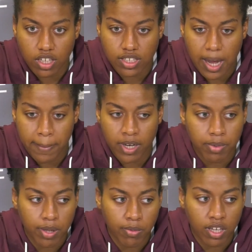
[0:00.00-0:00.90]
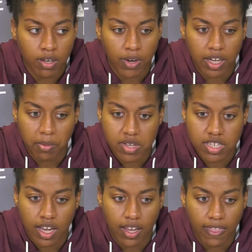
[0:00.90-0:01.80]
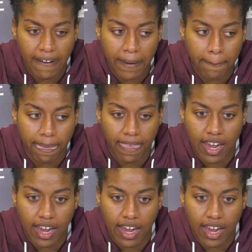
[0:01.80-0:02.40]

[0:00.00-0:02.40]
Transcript: because not many people can wake up and say, like,